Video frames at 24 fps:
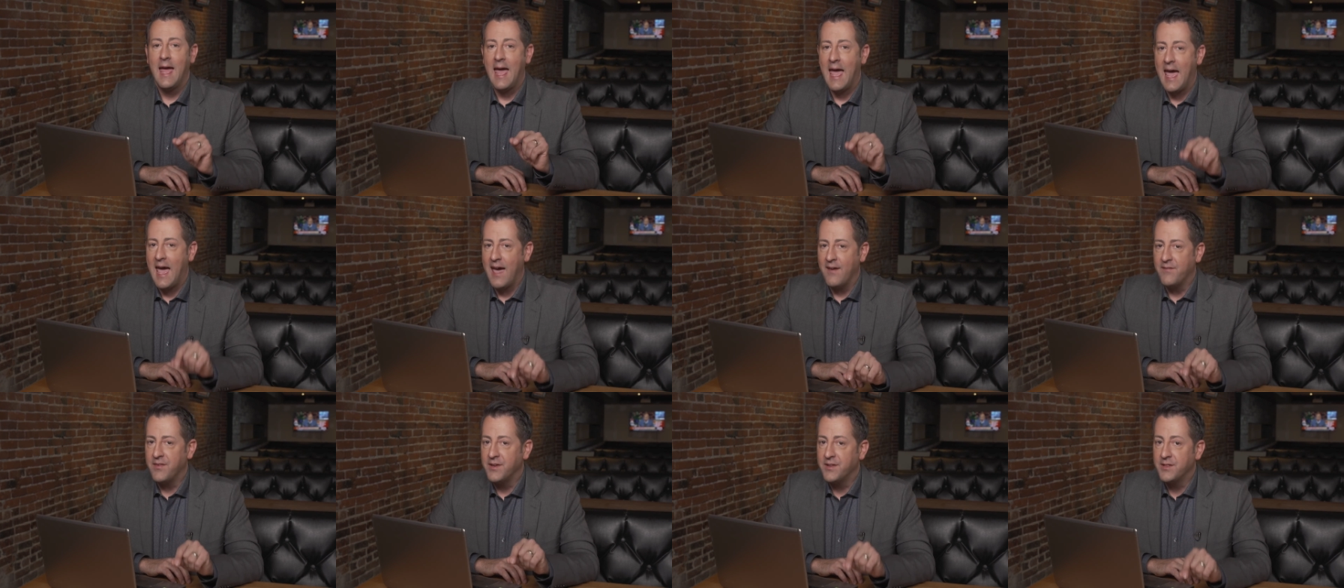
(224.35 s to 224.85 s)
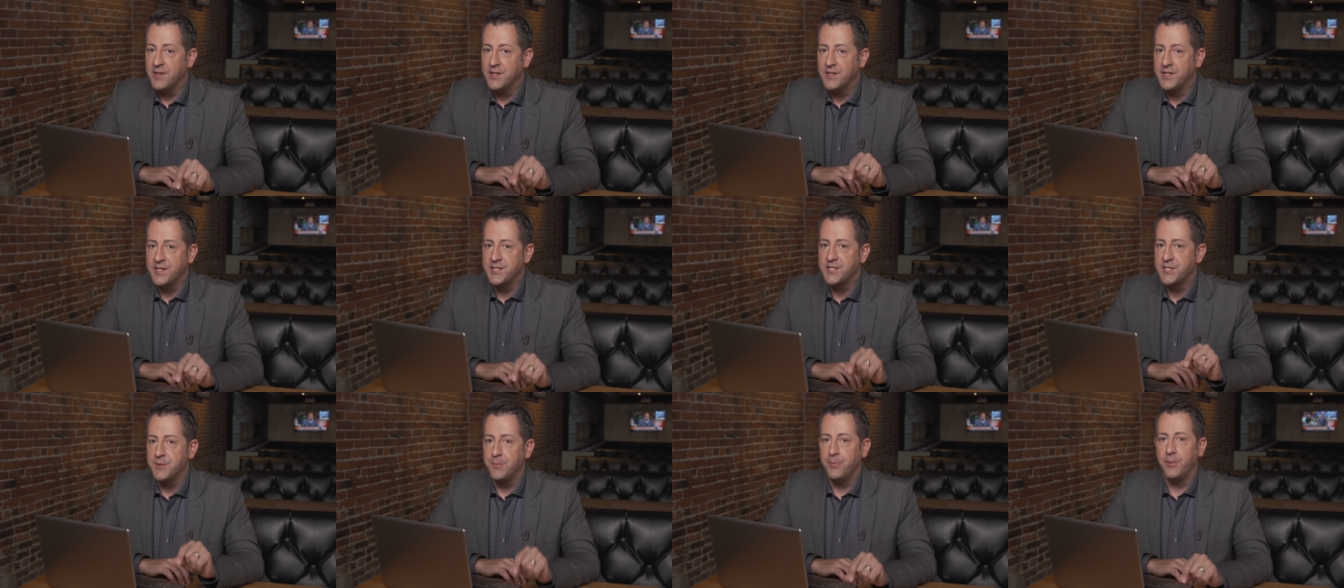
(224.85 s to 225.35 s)
Having the
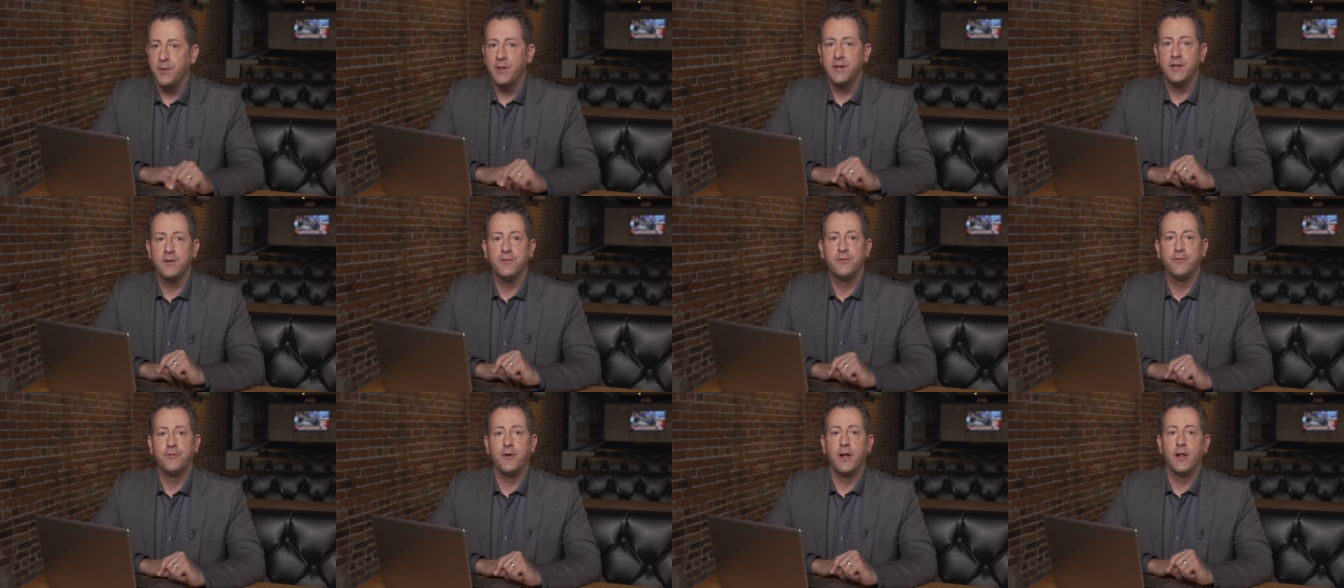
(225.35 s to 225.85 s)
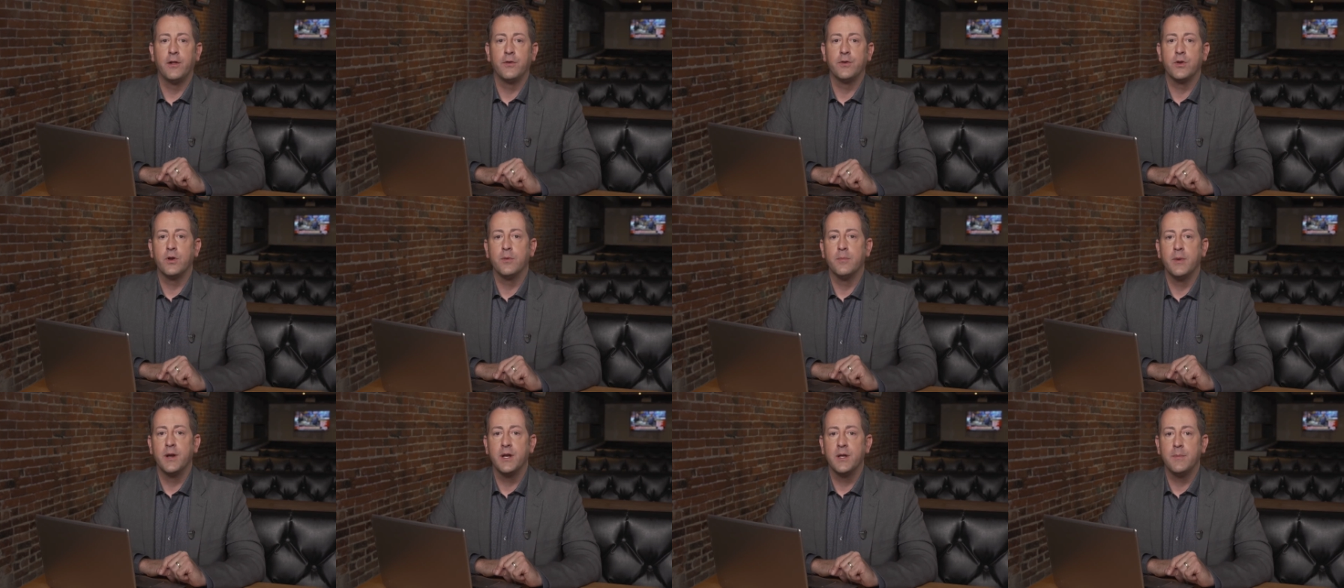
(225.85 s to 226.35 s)
discipline to follow
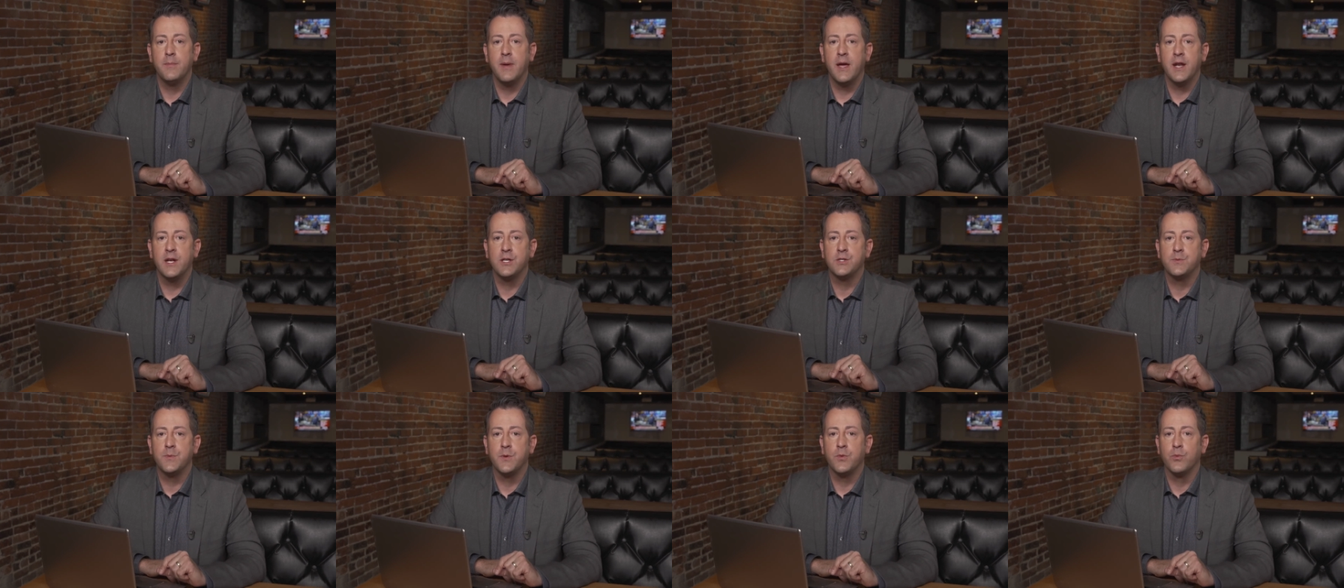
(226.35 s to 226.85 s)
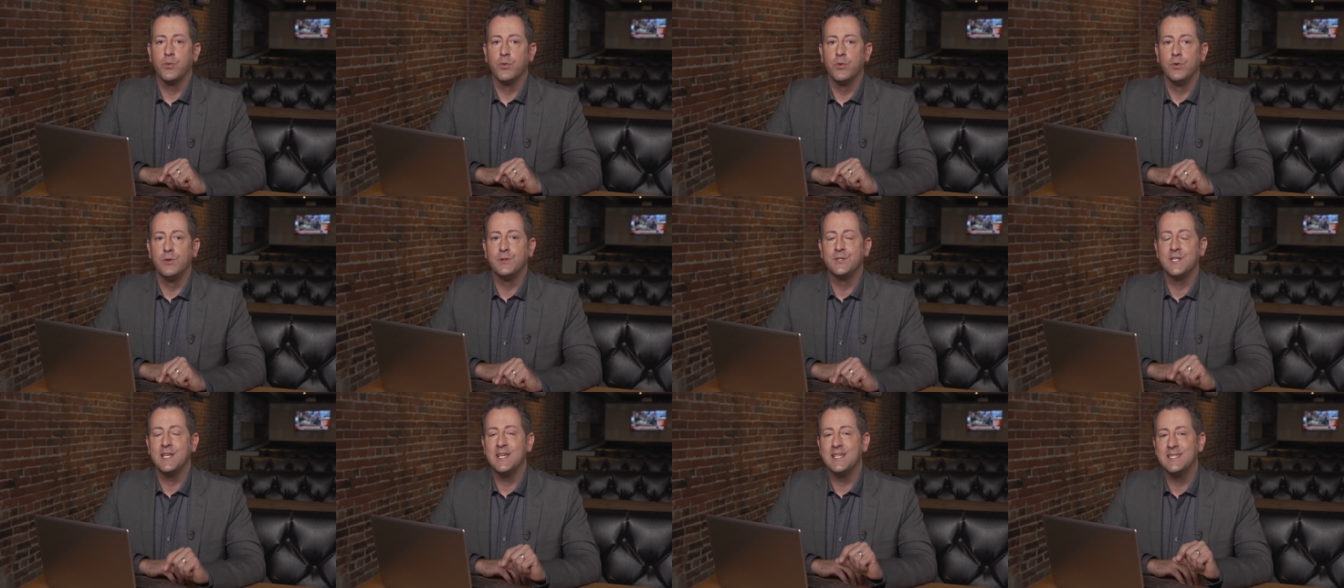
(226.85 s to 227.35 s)
your money management
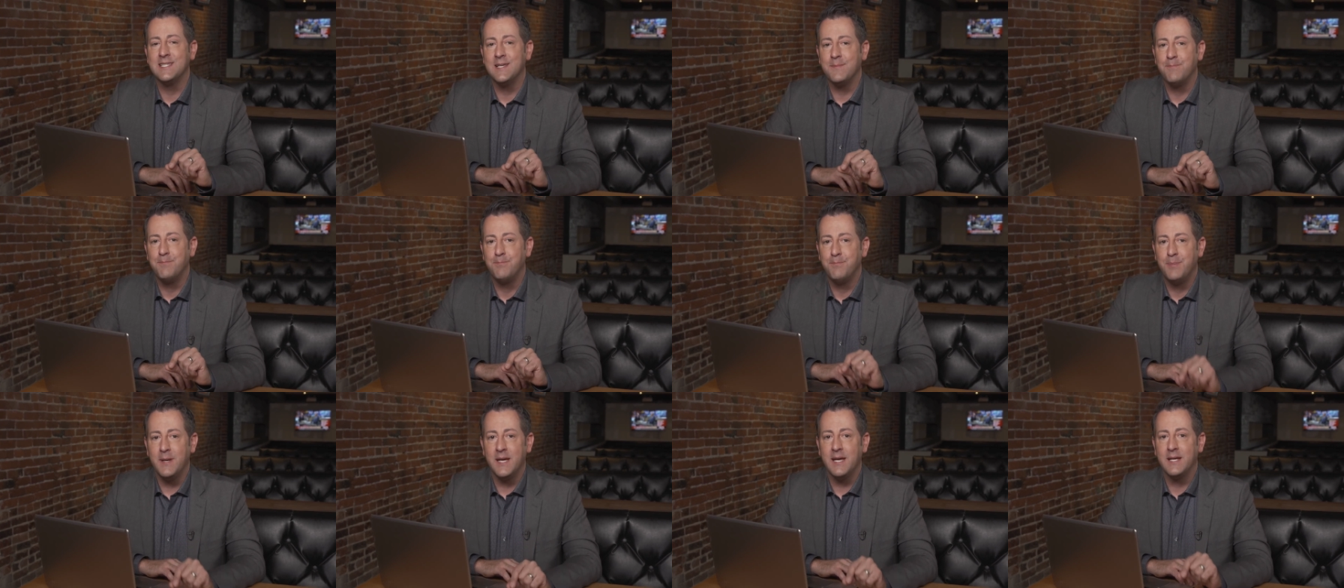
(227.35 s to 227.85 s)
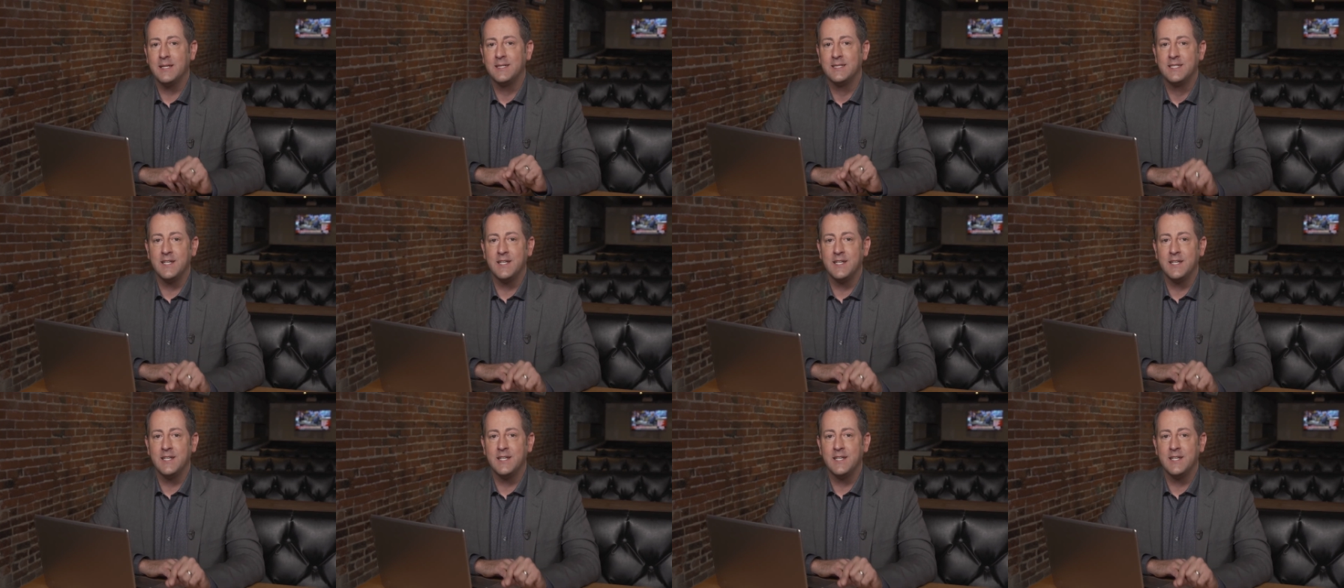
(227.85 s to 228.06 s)
rules is a big